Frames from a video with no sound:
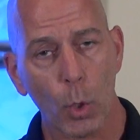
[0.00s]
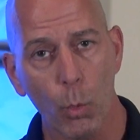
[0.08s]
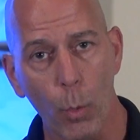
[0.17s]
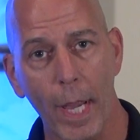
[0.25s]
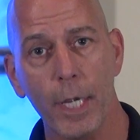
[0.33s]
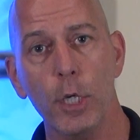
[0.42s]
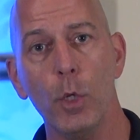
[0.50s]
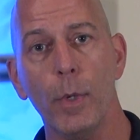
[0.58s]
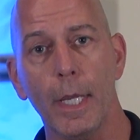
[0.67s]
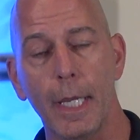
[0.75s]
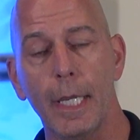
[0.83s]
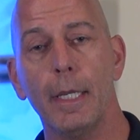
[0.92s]
When
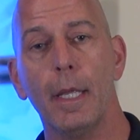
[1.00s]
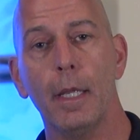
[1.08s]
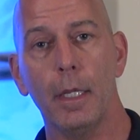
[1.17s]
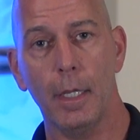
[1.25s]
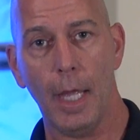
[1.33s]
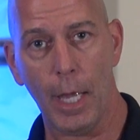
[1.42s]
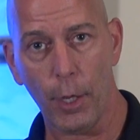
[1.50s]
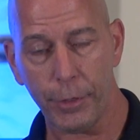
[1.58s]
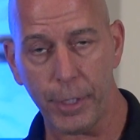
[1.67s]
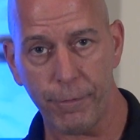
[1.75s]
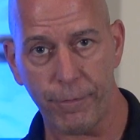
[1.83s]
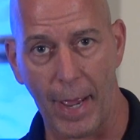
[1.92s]
you eat
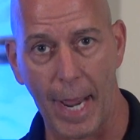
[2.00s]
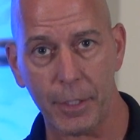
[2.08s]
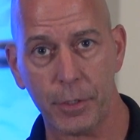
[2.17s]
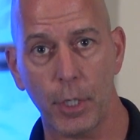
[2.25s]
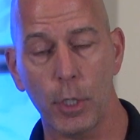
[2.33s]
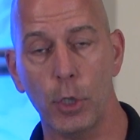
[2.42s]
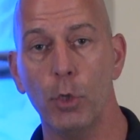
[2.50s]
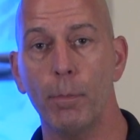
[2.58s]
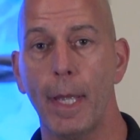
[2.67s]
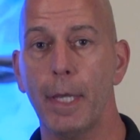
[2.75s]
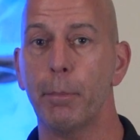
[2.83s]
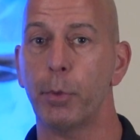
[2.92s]
healthy fats, you
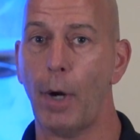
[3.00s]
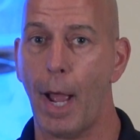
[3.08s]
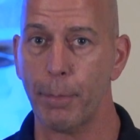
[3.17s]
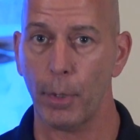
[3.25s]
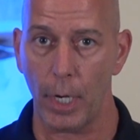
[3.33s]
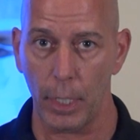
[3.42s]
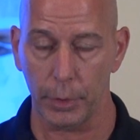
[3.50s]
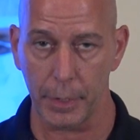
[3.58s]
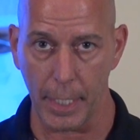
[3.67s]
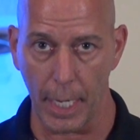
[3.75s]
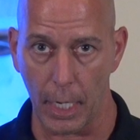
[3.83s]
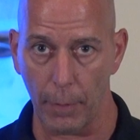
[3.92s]
make proper L
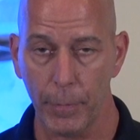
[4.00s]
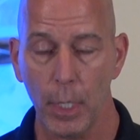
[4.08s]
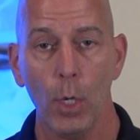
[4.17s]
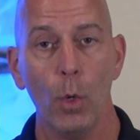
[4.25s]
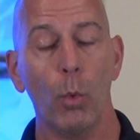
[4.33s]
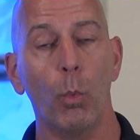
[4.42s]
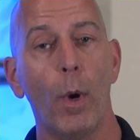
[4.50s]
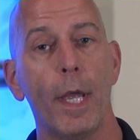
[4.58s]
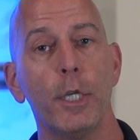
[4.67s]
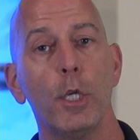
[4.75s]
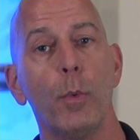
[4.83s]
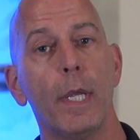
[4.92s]
D L.
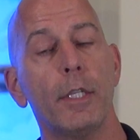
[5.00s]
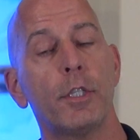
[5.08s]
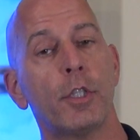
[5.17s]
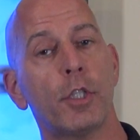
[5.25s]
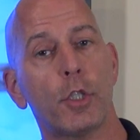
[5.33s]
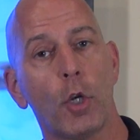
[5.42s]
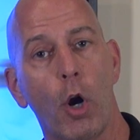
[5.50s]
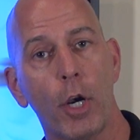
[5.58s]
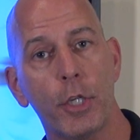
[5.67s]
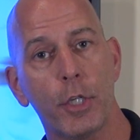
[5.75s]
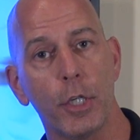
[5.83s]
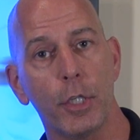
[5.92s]
When you eat
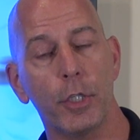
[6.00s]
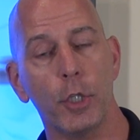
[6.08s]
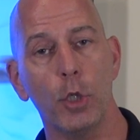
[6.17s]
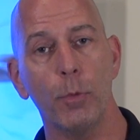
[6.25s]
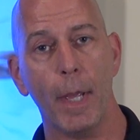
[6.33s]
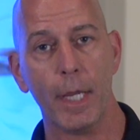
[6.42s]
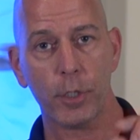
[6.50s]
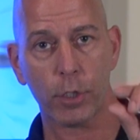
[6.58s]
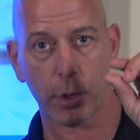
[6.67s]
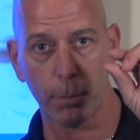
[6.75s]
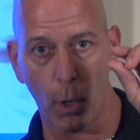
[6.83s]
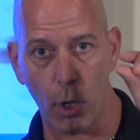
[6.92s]
starches, you make
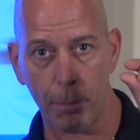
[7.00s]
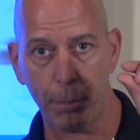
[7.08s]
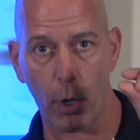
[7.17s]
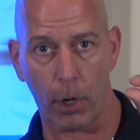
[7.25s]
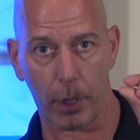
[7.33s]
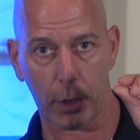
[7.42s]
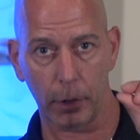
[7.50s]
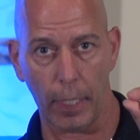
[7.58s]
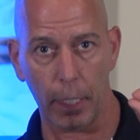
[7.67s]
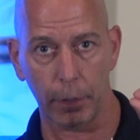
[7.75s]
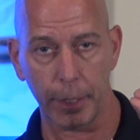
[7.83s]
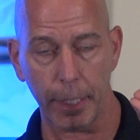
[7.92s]
small particle
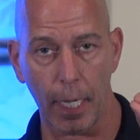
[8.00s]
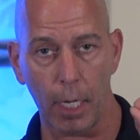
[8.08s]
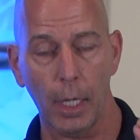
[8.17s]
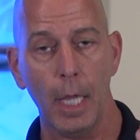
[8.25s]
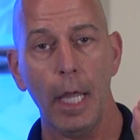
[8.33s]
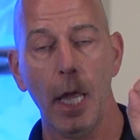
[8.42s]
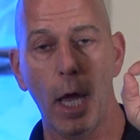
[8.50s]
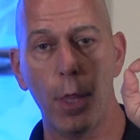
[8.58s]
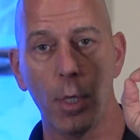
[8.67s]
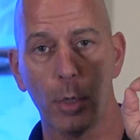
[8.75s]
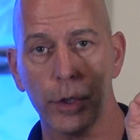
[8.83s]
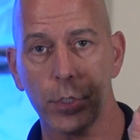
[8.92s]
L D L,
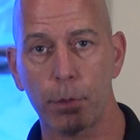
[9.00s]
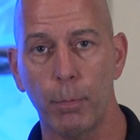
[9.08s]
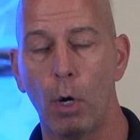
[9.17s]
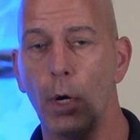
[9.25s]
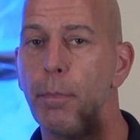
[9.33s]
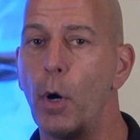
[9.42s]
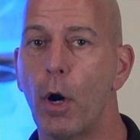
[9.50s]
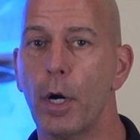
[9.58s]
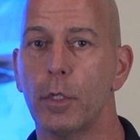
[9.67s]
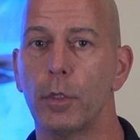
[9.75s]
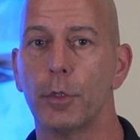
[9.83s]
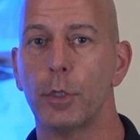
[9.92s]
and those small
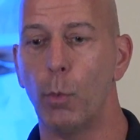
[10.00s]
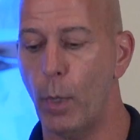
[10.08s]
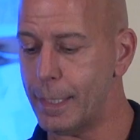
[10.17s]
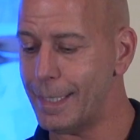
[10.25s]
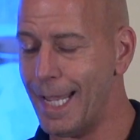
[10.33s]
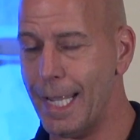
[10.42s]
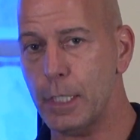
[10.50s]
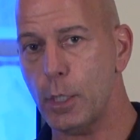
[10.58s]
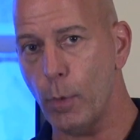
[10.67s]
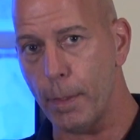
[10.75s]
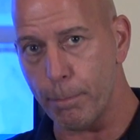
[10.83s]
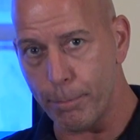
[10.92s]
particles are what tend
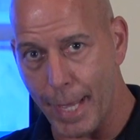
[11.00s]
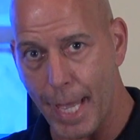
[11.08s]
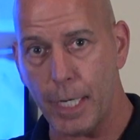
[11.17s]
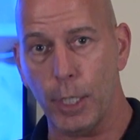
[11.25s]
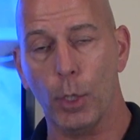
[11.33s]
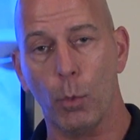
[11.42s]
to embed in the